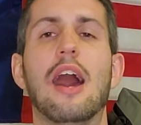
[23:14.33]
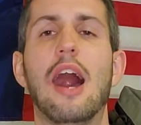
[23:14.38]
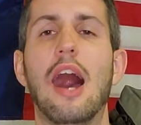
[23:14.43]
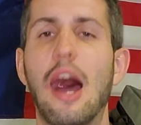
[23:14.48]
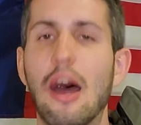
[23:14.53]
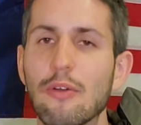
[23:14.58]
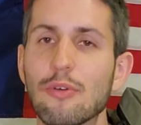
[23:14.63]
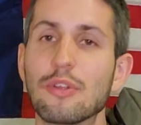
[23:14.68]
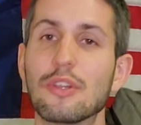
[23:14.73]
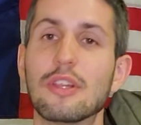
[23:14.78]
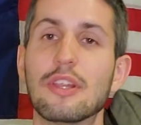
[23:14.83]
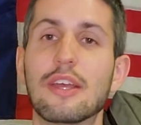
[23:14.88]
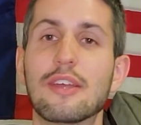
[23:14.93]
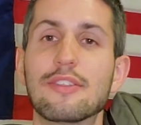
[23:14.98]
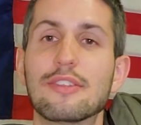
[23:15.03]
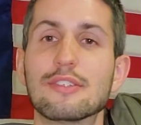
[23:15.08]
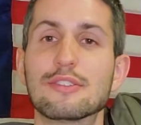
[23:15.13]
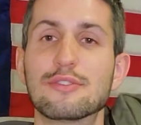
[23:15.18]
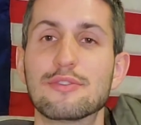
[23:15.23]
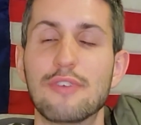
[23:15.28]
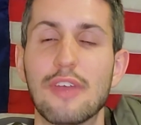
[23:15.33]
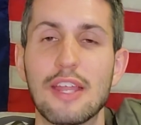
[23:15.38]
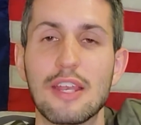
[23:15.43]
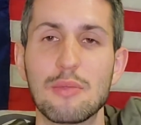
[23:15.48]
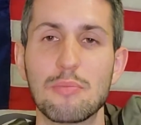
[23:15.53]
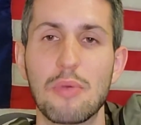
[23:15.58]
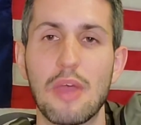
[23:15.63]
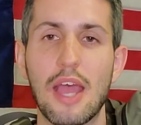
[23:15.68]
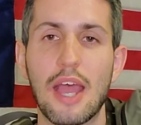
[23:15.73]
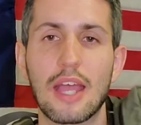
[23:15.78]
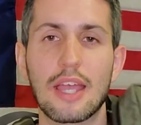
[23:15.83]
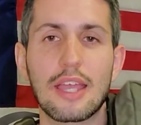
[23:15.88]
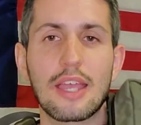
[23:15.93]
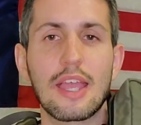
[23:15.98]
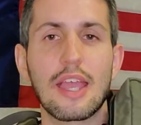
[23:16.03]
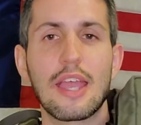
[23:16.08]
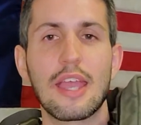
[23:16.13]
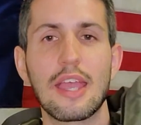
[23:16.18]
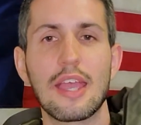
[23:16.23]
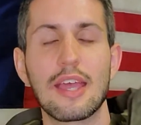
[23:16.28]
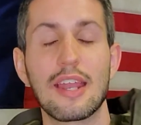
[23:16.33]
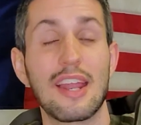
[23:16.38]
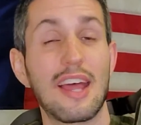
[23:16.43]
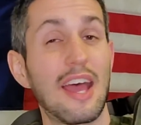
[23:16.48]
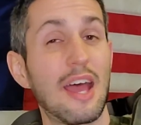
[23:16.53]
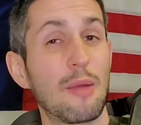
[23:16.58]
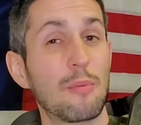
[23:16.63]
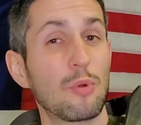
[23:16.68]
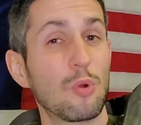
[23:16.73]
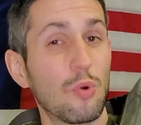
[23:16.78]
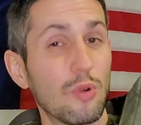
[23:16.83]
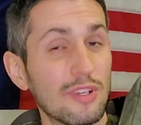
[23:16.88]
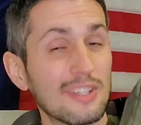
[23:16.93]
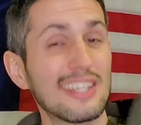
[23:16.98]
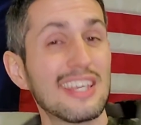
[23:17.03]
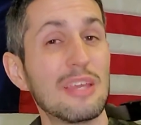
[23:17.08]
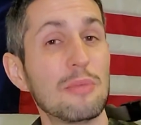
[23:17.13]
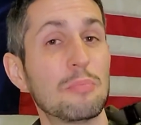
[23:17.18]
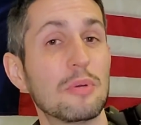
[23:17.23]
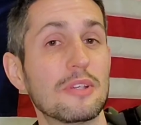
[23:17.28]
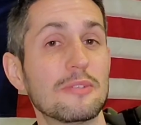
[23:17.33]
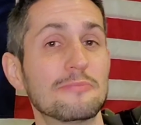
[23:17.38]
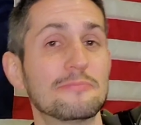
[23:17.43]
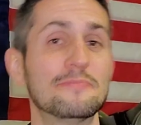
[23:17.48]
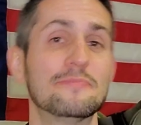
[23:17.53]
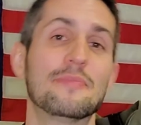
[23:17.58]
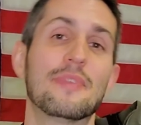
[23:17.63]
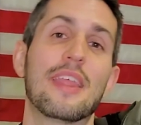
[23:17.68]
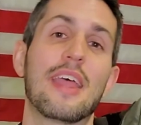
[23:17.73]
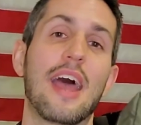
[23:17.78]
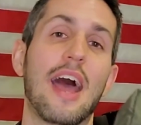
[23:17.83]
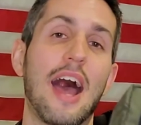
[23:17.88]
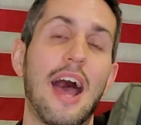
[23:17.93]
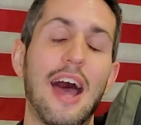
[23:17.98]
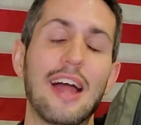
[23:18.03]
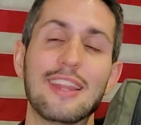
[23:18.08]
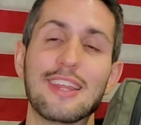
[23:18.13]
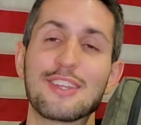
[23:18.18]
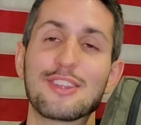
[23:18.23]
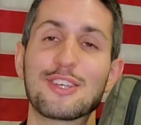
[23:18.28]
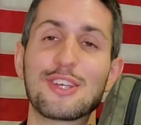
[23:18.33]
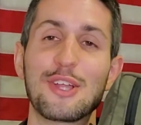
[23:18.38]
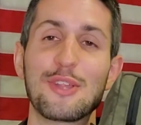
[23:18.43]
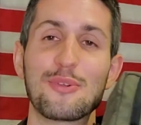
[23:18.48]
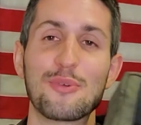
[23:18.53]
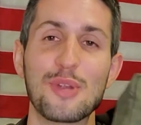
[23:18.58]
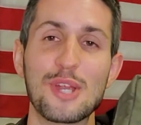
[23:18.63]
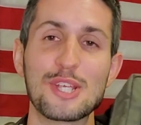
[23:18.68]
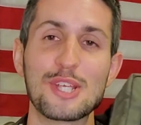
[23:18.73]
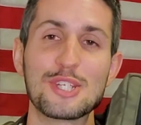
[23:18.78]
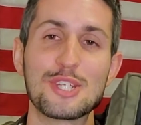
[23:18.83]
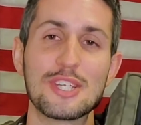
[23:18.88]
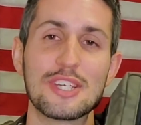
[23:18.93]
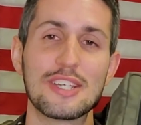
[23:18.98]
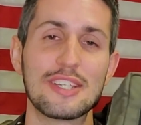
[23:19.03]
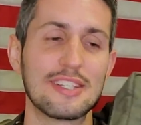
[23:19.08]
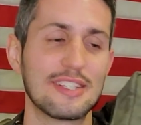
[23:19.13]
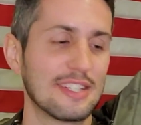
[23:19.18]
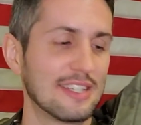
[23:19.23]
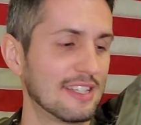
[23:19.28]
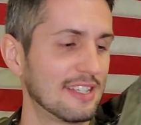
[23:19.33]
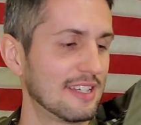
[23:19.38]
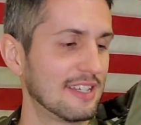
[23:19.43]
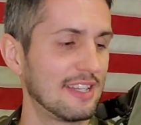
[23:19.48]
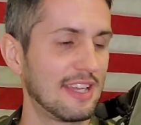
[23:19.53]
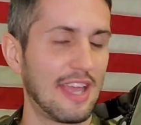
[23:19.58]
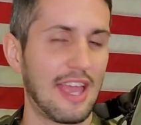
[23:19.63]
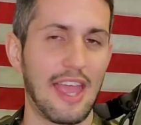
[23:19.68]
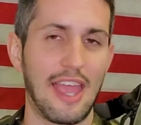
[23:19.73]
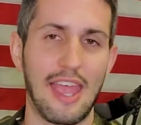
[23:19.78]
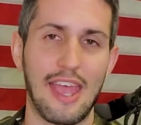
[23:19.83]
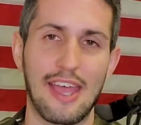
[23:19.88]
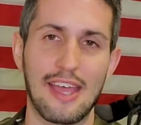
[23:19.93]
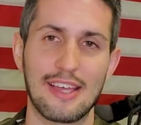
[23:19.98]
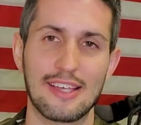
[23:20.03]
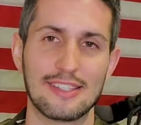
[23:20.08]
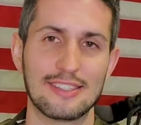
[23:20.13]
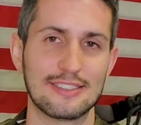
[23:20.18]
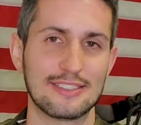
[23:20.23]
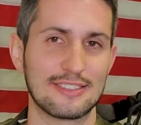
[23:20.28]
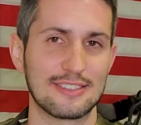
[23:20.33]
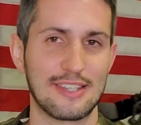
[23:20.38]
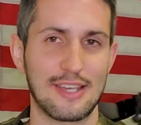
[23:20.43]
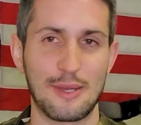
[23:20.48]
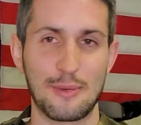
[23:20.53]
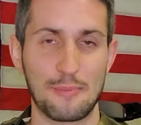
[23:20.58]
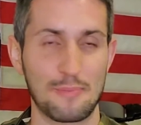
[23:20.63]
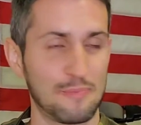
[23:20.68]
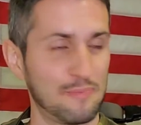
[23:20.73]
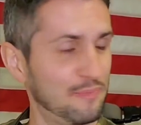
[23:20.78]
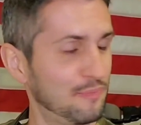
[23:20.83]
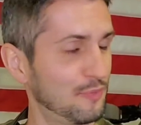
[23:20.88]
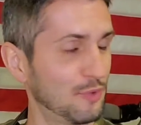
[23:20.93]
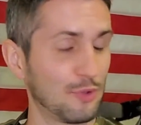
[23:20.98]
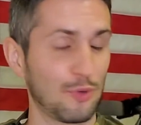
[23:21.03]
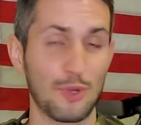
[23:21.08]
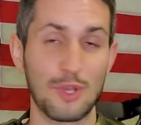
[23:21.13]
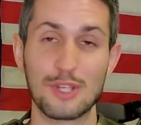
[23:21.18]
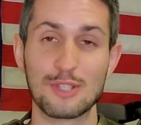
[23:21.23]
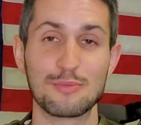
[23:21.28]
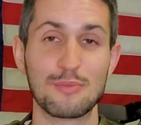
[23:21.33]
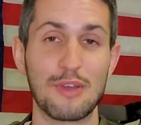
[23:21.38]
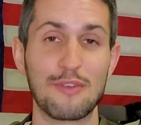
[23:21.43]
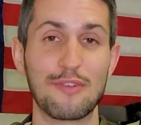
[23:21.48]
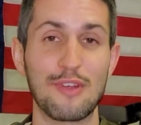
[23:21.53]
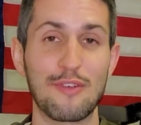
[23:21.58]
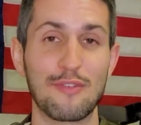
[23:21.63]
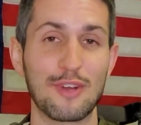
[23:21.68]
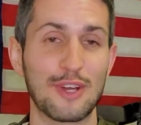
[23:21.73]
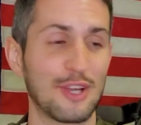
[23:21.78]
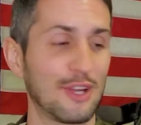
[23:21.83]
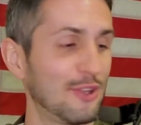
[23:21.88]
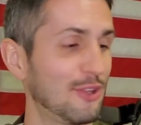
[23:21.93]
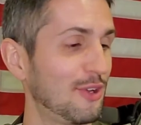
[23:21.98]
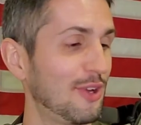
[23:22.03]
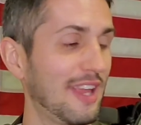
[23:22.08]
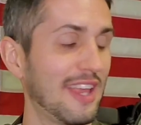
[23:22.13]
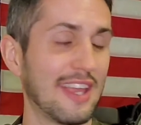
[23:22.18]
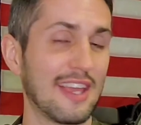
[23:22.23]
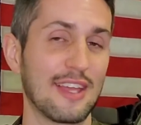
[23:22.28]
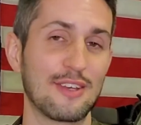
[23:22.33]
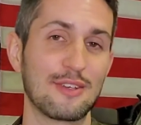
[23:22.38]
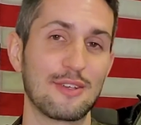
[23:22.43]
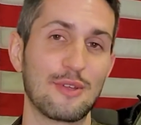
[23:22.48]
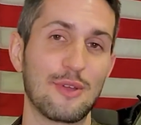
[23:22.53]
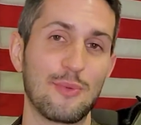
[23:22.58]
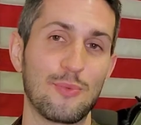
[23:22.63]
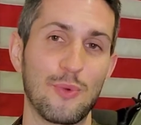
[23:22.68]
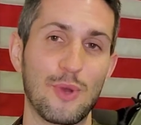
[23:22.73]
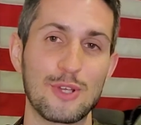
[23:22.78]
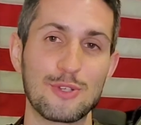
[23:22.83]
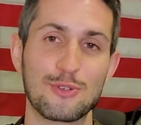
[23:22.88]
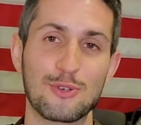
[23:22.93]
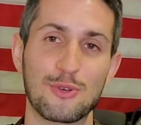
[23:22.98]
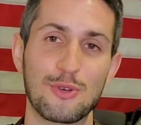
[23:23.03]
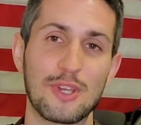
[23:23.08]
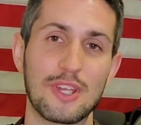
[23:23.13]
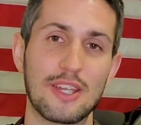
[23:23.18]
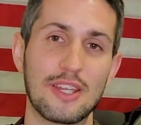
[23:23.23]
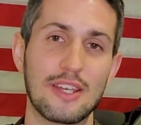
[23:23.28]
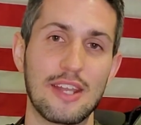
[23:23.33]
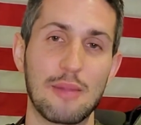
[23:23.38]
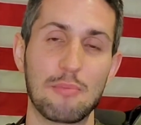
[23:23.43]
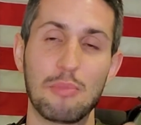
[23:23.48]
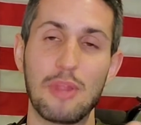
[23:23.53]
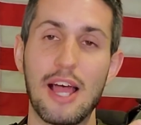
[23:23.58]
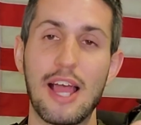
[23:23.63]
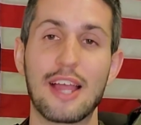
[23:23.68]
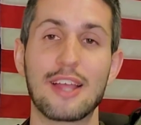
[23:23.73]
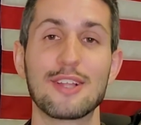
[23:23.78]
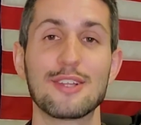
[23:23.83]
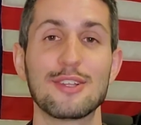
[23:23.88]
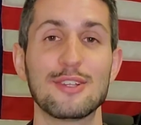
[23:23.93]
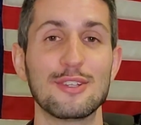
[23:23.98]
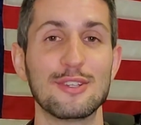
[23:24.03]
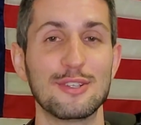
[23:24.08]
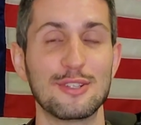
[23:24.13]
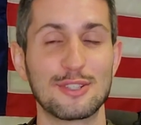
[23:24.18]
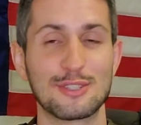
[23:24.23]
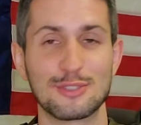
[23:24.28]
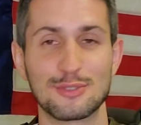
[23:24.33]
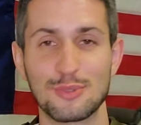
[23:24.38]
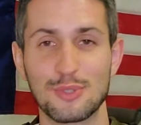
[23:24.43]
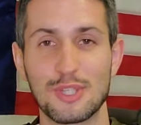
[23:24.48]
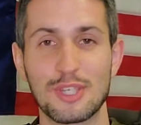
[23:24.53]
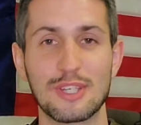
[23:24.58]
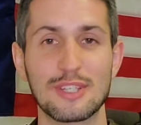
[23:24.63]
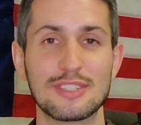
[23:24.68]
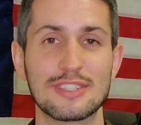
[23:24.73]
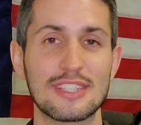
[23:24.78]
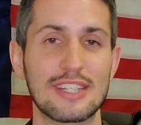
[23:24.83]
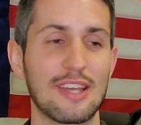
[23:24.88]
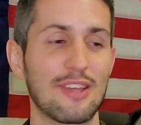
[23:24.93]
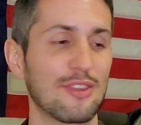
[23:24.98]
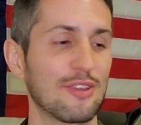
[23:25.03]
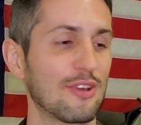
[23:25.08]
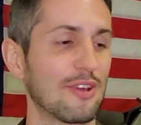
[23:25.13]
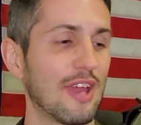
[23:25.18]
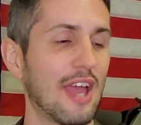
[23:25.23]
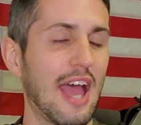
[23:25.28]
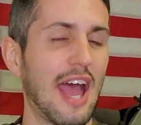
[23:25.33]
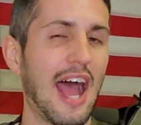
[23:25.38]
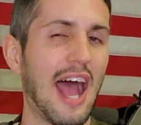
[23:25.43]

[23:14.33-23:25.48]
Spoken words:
I really like this fanny pack and I'm going to keep it. I like the coloration, as green is my favorite color, and Ranger green and black looks really good together.